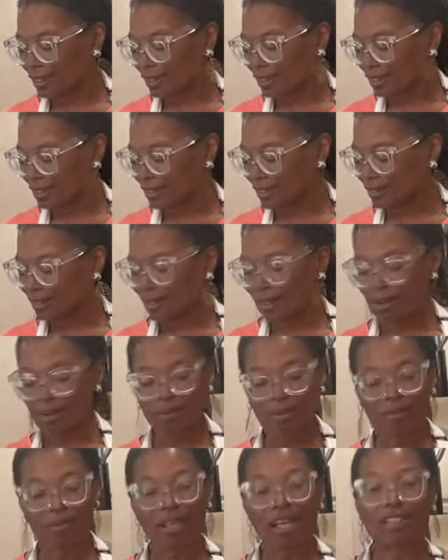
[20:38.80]

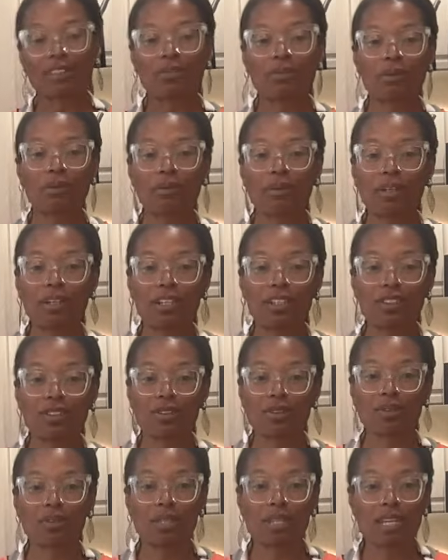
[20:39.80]
So that's what we're going
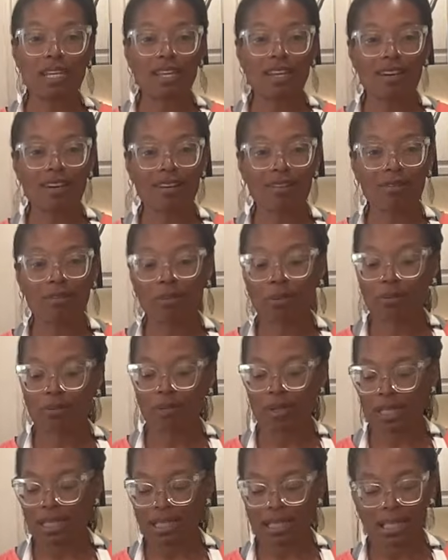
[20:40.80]
to do here when
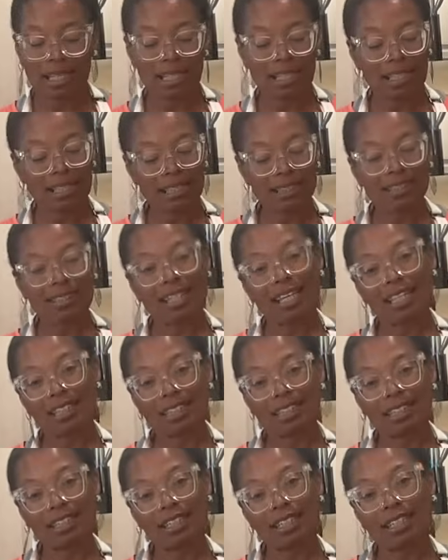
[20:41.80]
we take
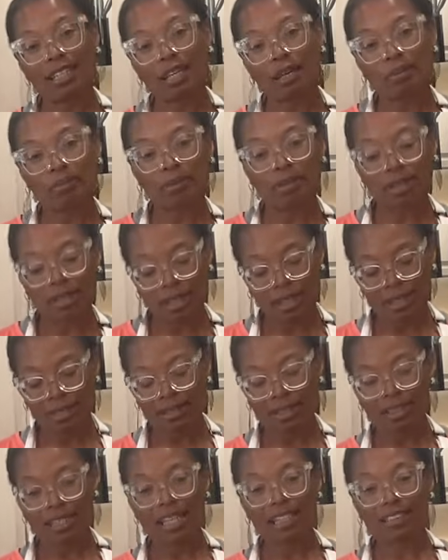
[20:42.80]
the lid up in
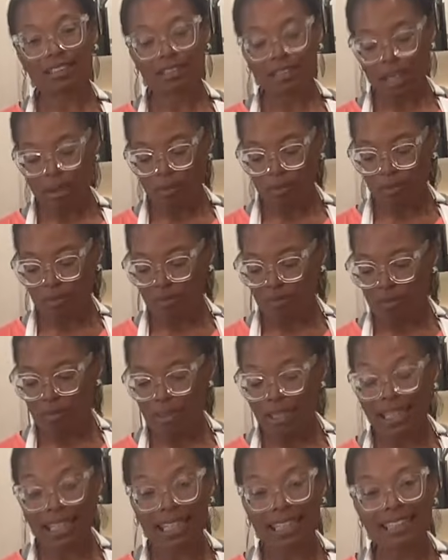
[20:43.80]
the next couple of
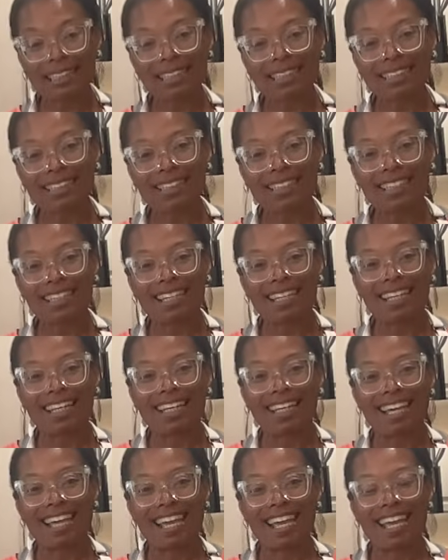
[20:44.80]
minutes,
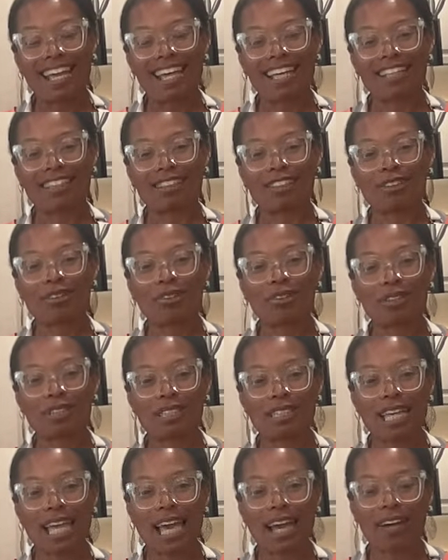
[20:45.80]
and you'll
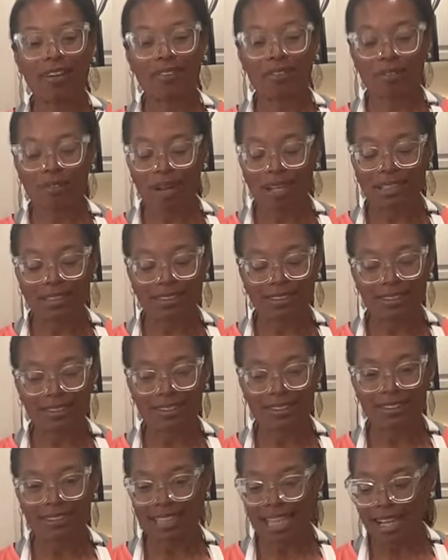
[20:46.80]
see how the rice
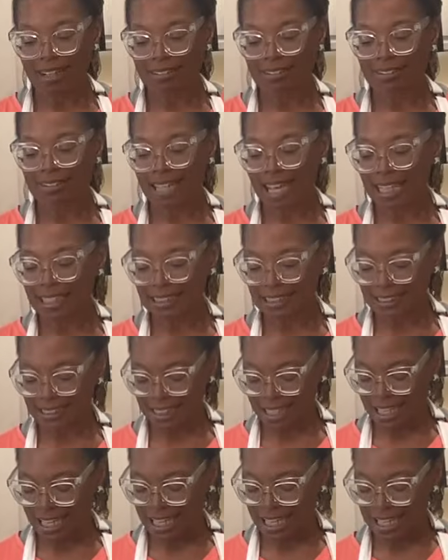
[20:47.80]
turns out
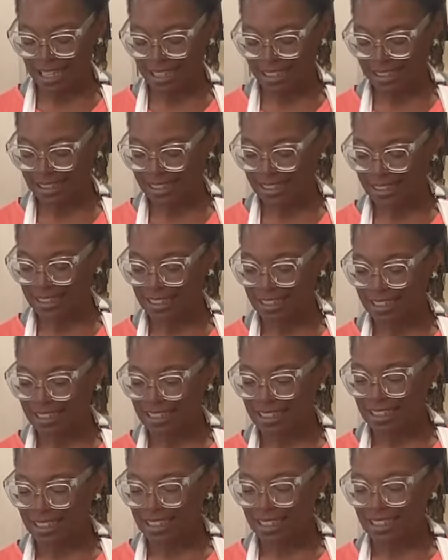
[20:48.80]
nice and
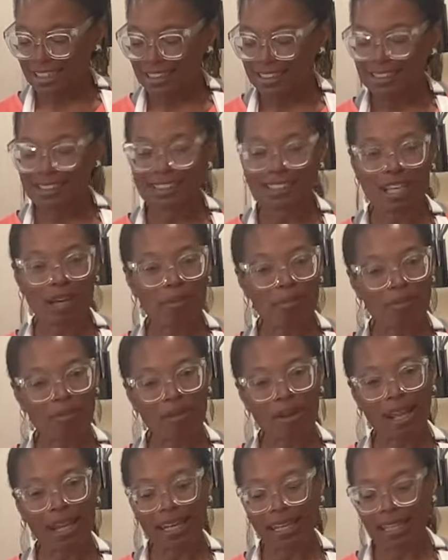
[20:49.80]

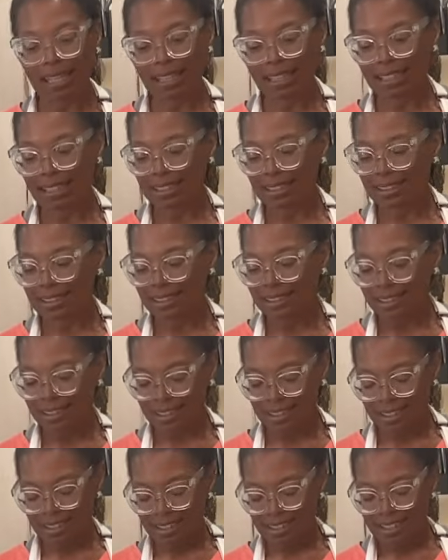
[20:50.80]
separated,
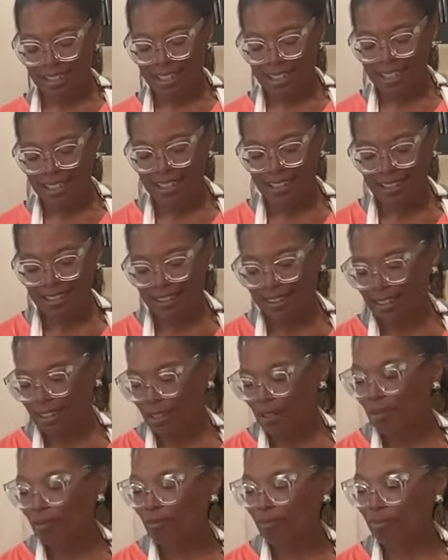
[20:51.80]

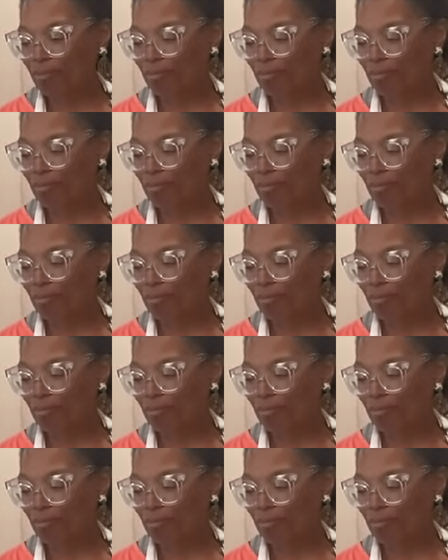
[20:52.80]
and